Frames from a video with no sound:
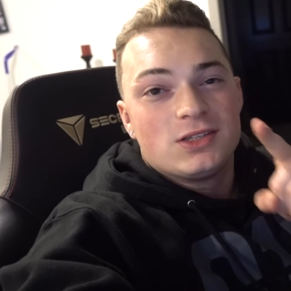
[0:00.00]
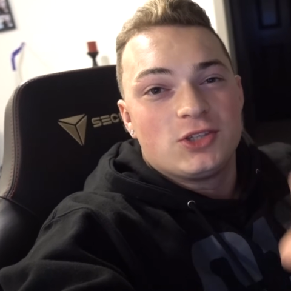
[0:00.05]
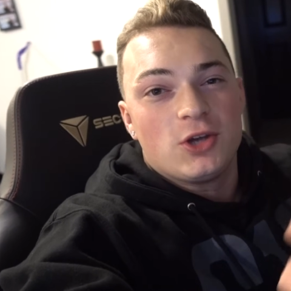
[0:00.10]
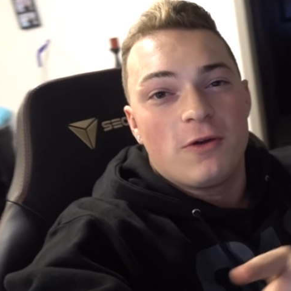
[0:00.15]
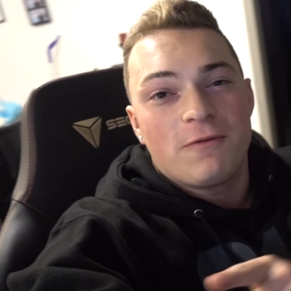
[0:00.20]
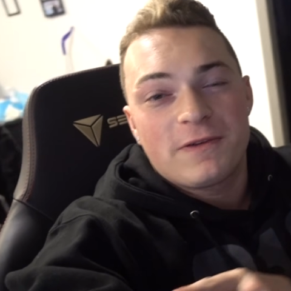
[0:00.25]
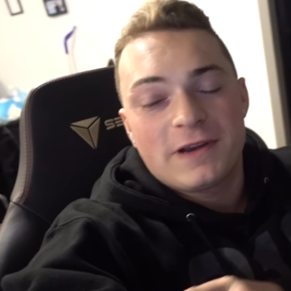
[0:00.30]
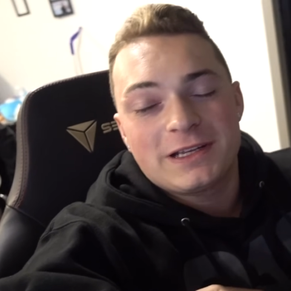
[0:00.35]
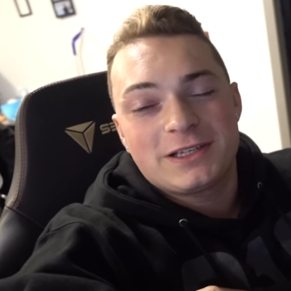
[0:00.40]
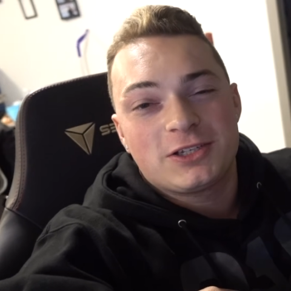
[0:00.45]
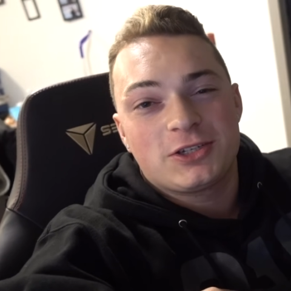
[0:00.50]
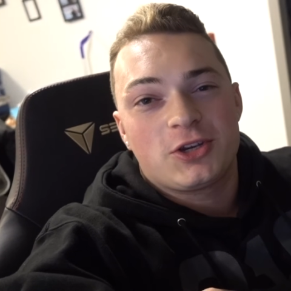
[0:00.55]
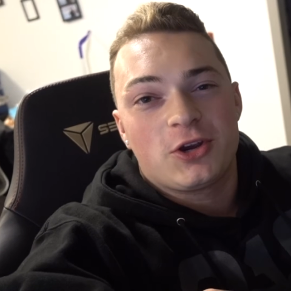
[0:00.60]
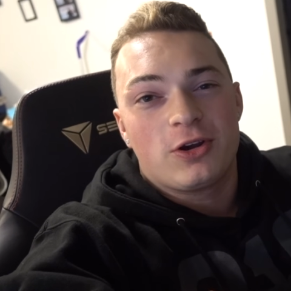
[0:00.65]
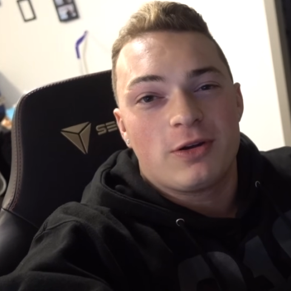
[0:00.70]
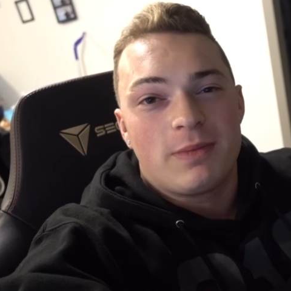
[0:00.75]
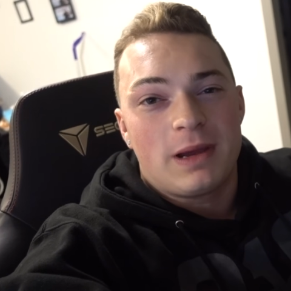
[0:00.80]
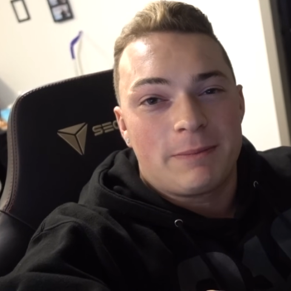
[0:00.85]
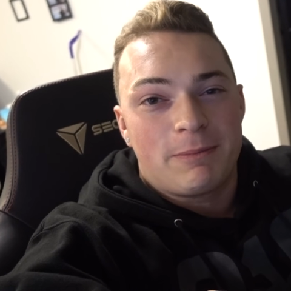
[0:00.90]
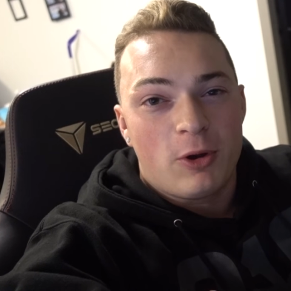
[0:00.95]
Don't forget to turn
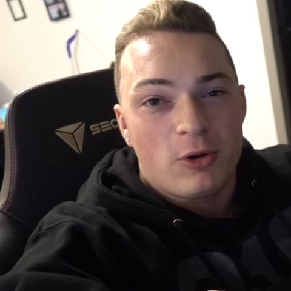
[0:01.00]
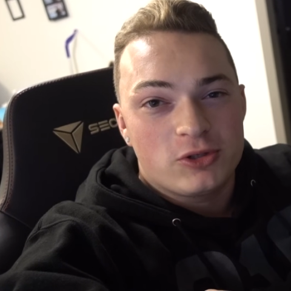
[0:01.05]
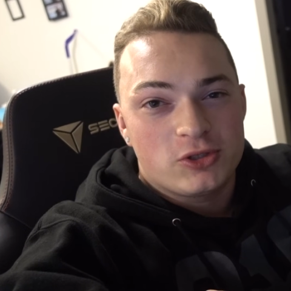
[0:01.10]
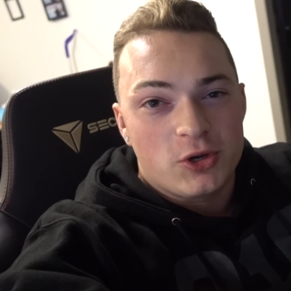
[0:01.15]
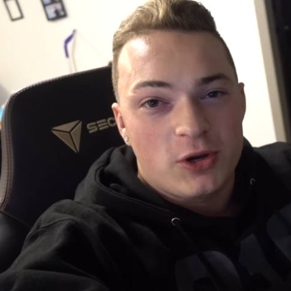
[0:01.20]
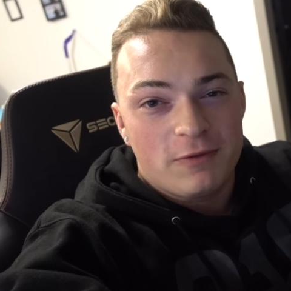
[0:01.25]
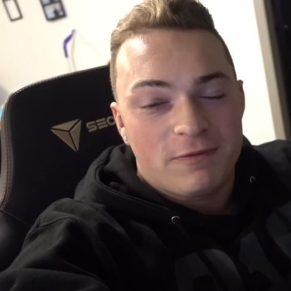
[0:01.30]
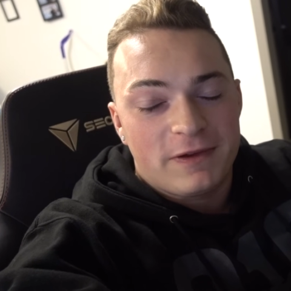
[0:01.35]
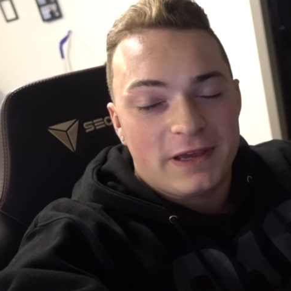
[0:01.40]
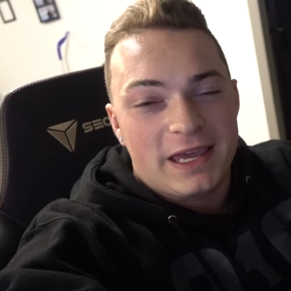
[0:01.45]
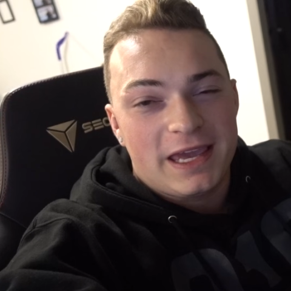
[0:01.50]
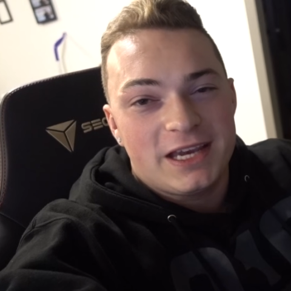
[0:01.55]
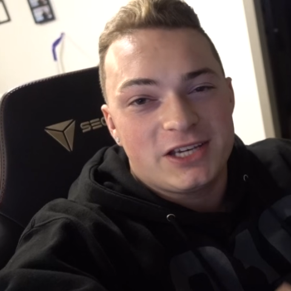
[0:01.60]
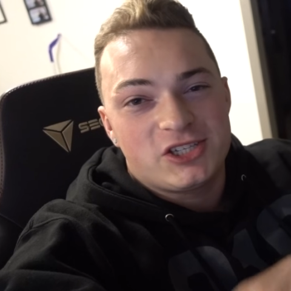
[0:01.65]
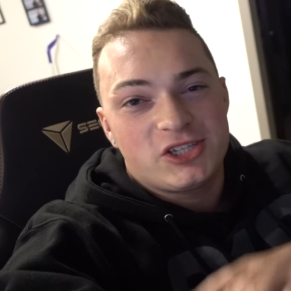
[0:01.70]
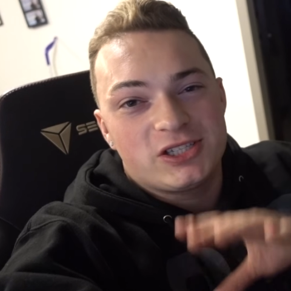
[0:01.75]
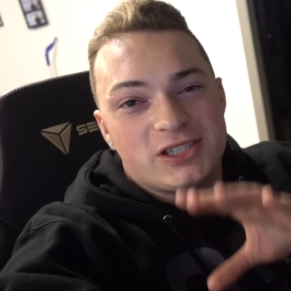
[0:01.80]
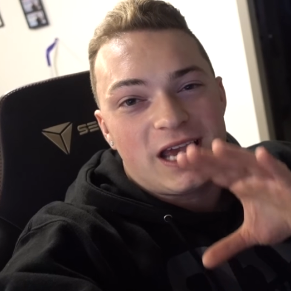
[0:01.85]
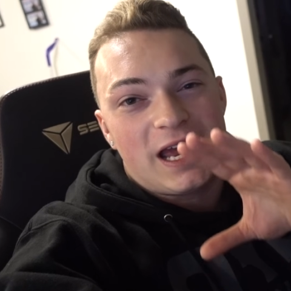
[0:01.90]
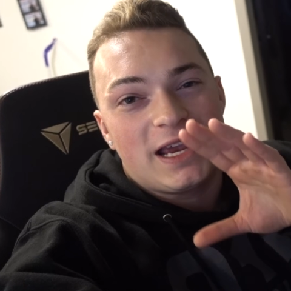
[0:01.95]
on my post
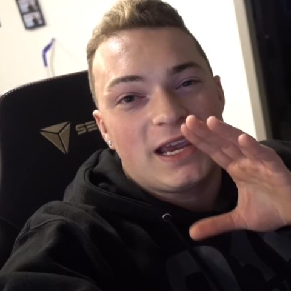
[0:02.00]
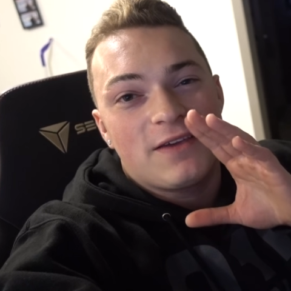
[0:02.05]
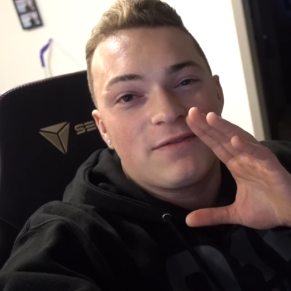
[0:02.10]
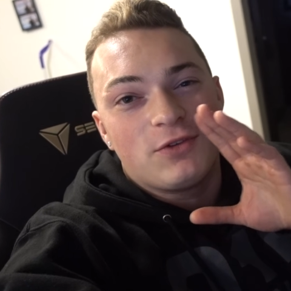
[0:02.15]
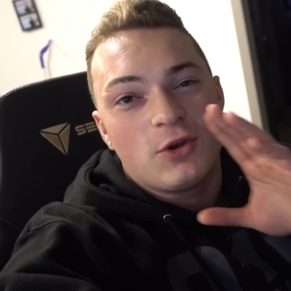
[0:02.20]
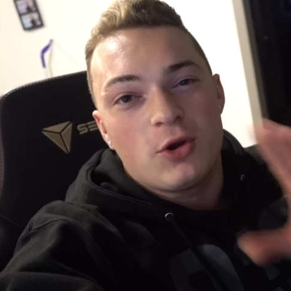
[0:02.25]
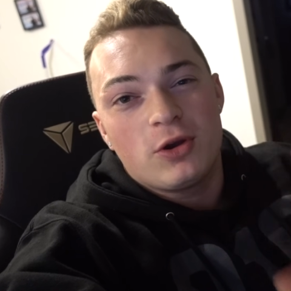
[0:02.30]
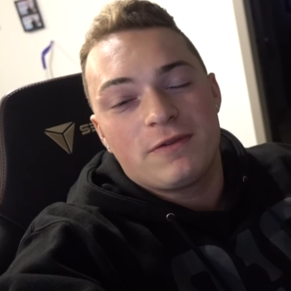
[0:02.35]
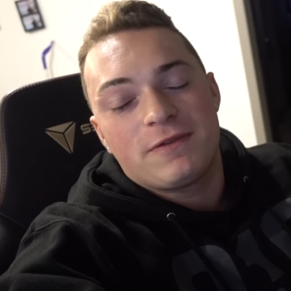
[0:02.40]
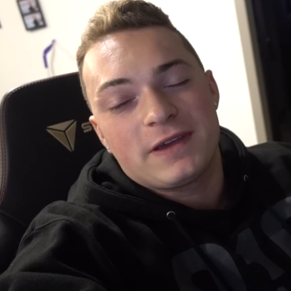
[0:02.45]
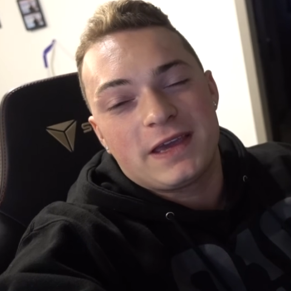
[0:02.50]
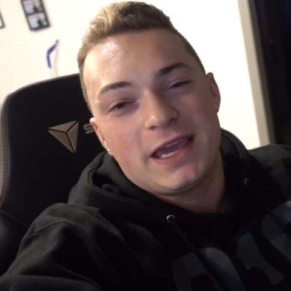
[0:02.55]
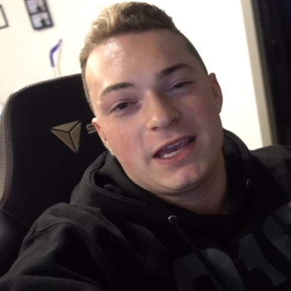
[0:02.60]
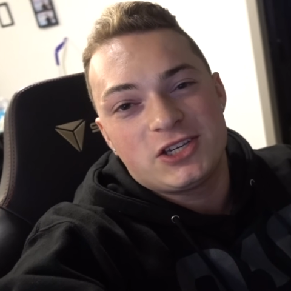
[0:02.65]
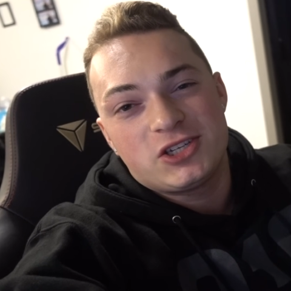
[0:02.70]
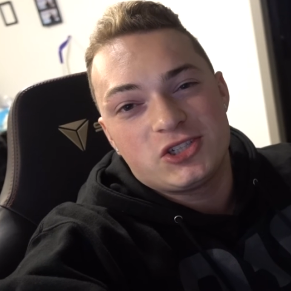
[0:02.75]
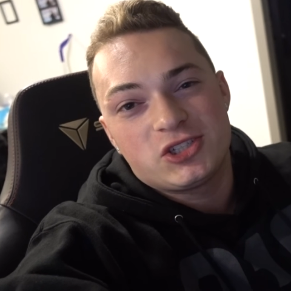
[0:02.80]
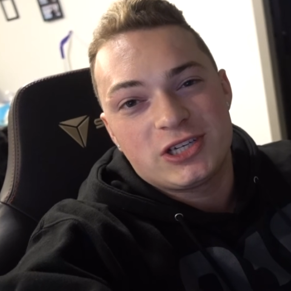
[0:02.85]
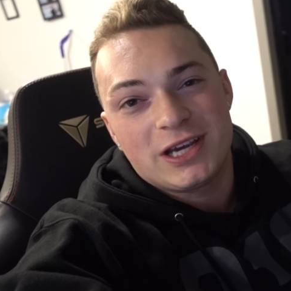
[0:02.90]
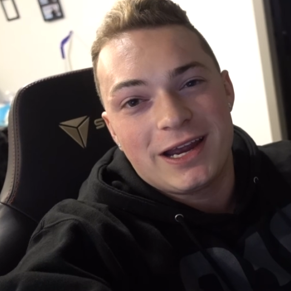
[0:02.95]
notifications. I give
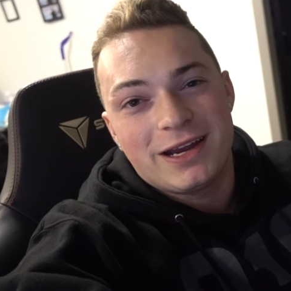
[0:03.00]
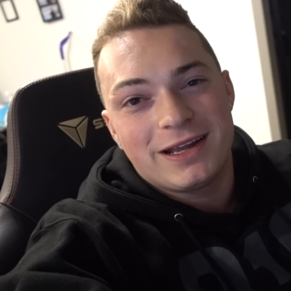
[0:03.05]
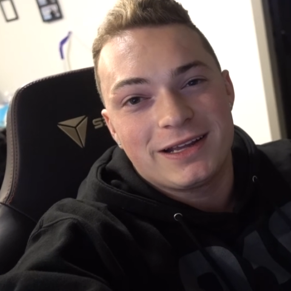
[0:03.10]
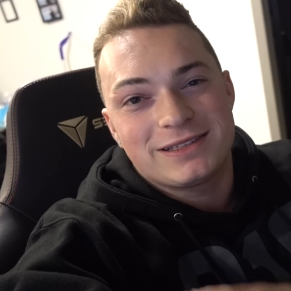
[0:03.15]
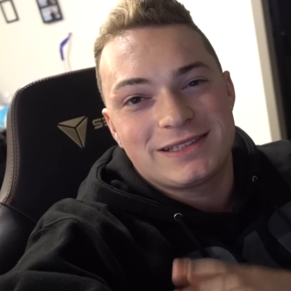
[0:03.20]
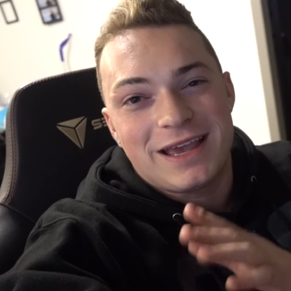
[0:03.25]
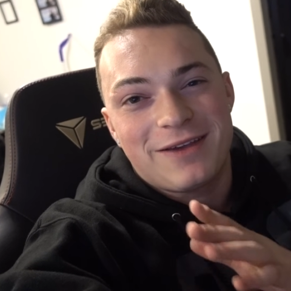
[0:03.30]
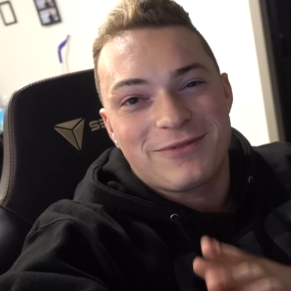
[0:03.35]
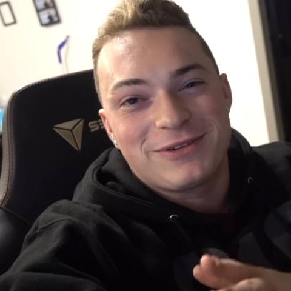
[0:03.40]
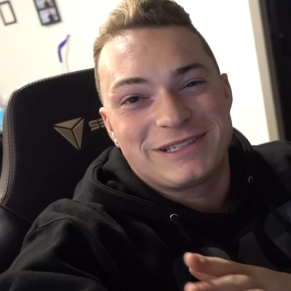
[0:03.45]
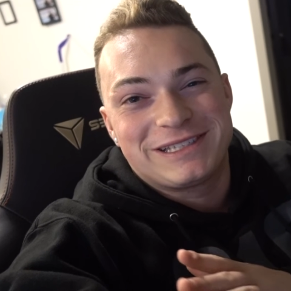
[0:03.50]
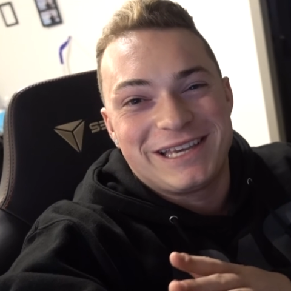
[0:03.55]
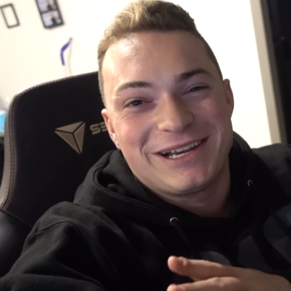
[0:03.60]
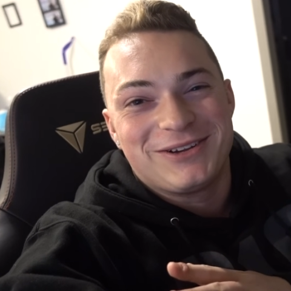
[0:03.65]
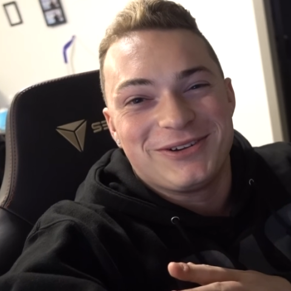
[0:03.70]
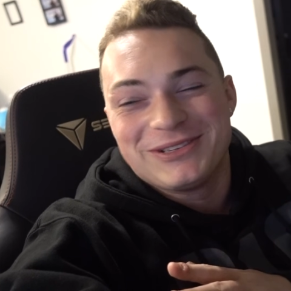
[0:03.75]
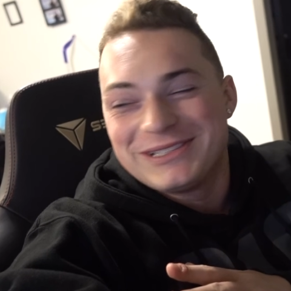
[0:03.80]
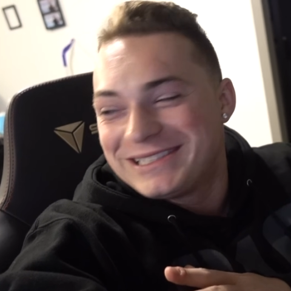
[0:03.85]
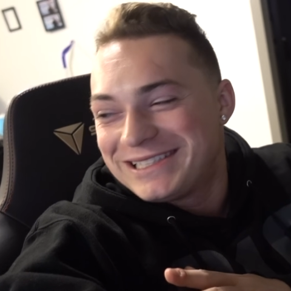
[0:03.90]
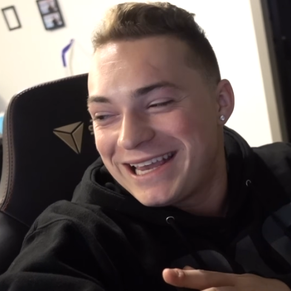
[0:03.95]
notification shout outs every
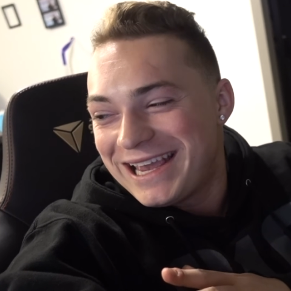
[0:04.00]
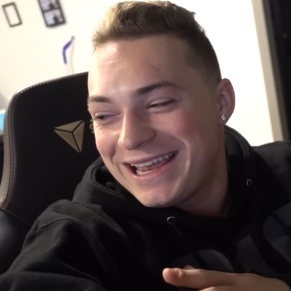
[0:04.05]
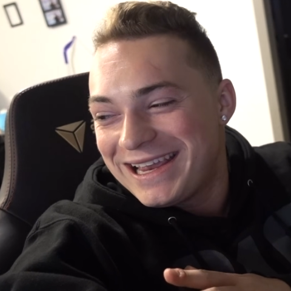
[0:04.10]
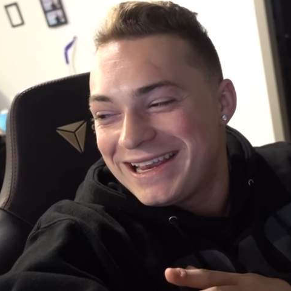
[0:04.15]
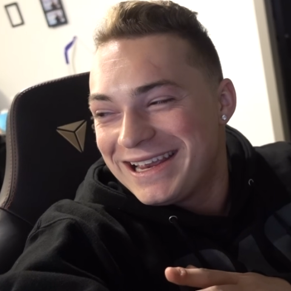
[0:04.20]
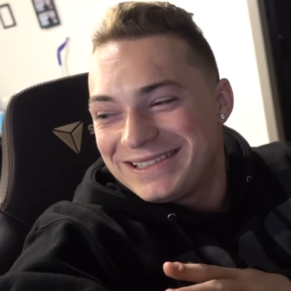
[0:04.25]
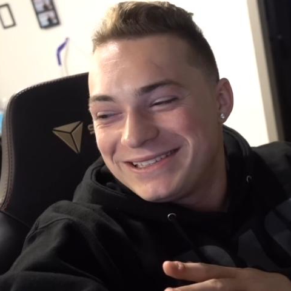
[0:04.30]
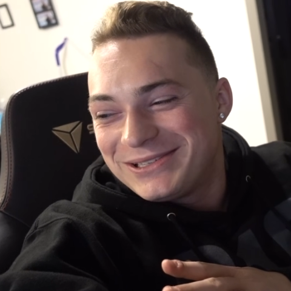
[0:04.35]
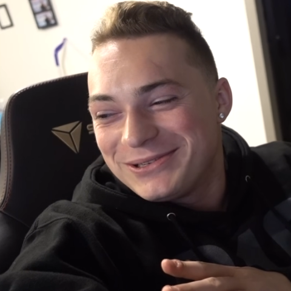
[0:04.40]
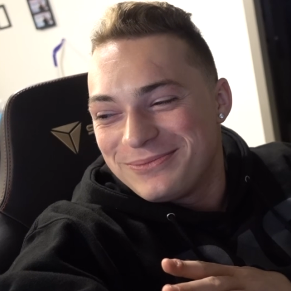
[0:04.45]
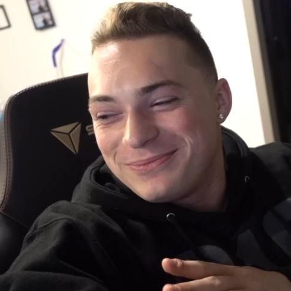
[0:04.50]
single day to